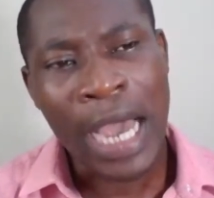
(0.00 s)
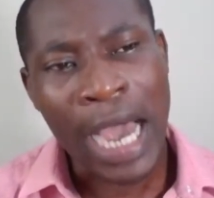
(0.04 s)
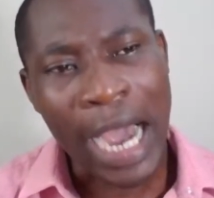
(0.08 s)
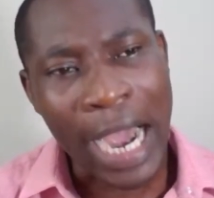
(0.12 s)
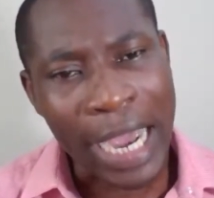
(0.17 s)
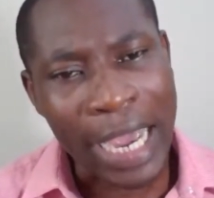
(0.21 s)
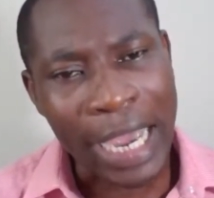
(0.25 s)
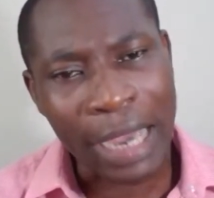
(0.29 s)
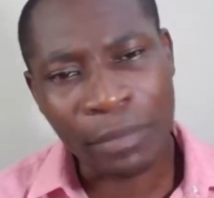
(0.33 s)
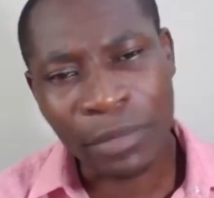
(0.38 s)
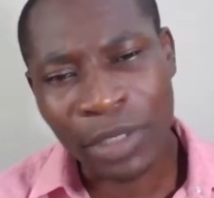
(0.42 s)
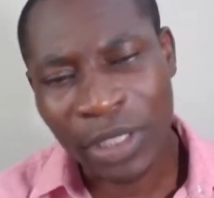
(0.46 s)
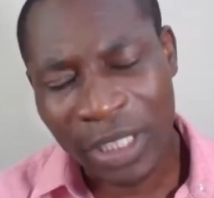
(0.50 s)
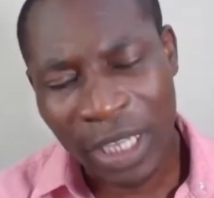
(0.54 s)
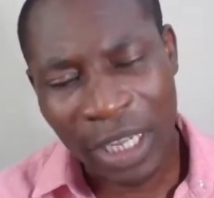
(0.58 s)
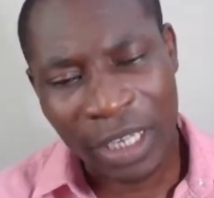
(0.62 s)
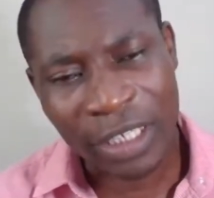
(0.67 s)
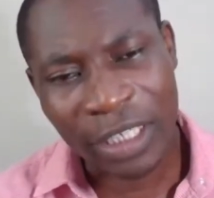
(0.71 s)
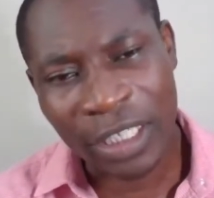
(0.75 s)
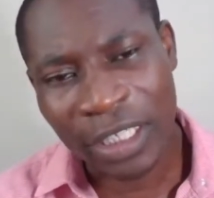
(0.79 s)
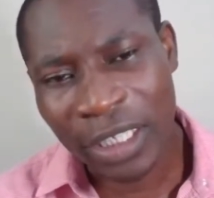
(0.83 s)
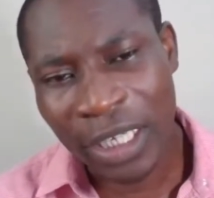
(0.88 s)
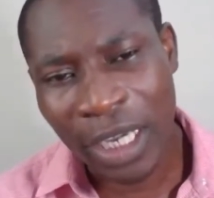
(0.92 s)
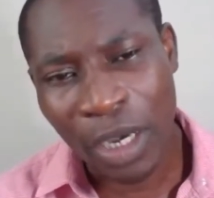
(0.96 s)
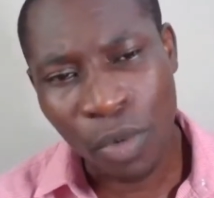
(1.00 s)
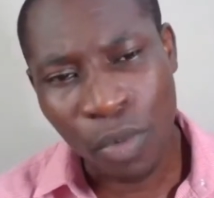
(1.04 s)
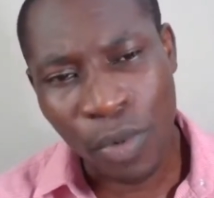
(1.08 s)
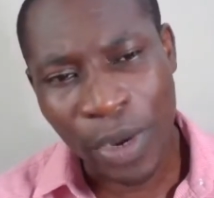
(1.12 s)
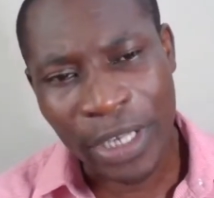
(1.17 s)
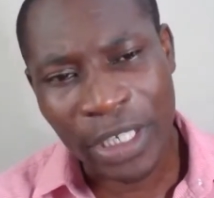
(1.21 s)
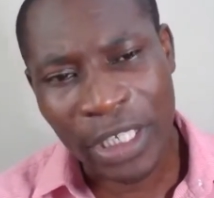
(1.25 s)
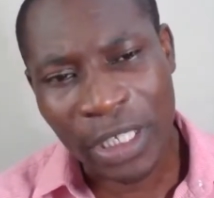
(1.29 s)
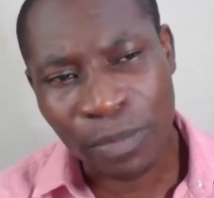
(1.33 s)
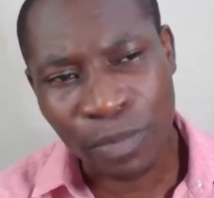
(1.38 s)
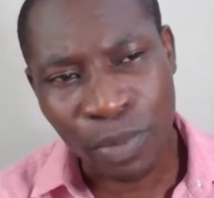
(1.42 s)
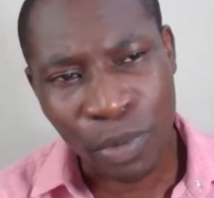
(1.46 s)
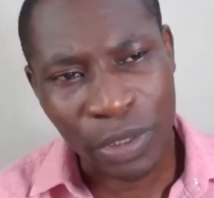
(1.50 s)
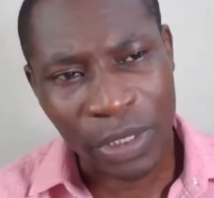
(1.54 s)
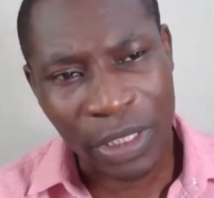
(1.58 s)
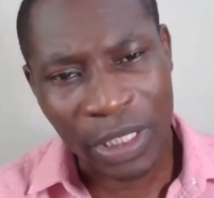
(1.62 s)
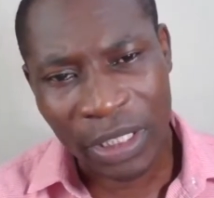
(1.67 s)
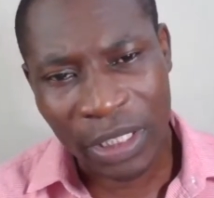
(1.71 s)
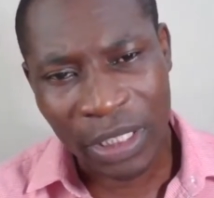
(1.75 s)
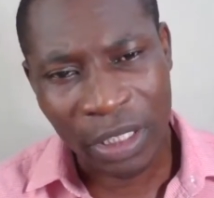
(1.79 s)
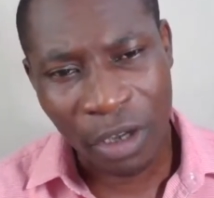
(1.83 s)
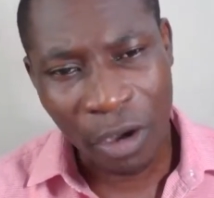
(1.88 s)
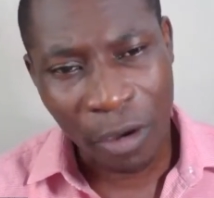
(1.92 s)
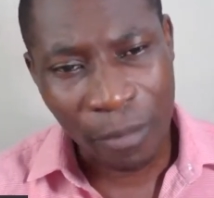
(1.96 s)
I am starting a waste
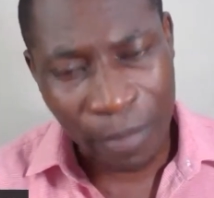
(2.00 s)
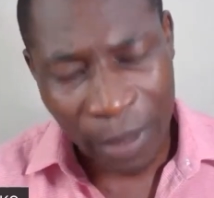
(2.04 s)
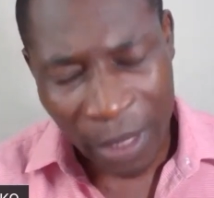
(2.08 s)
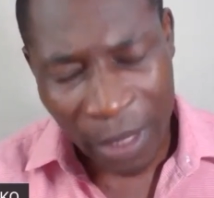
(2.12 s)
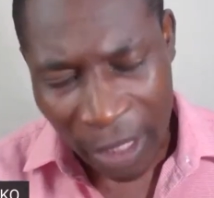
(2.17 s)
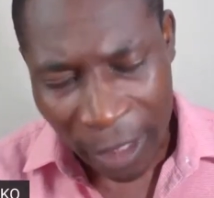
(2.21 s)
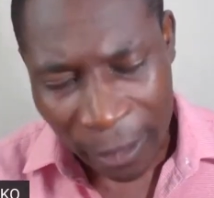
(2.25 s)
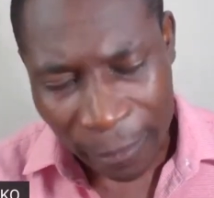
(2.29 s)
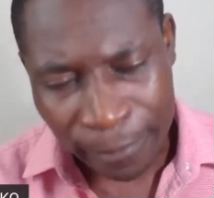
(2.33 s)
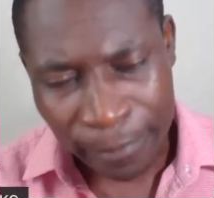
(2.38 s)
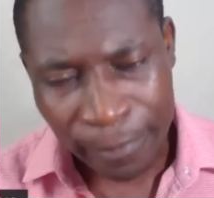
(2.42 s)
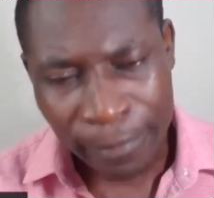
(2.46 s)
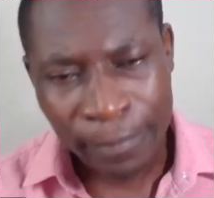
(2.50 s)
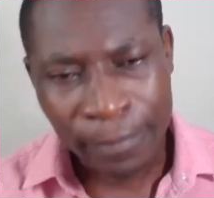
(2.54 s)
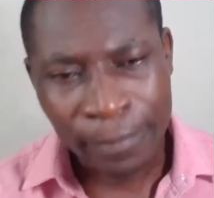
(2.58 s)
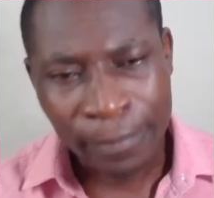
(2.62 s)
processing company.